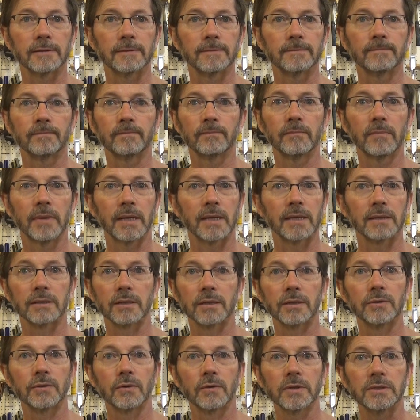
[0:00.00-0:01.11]
make a
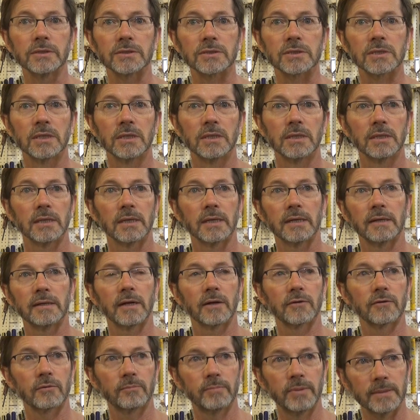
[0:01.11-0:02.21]
little noise and
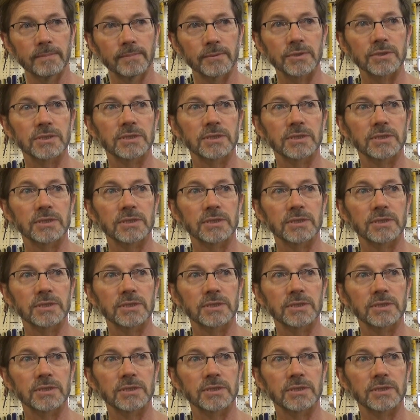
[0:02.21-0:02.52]
other people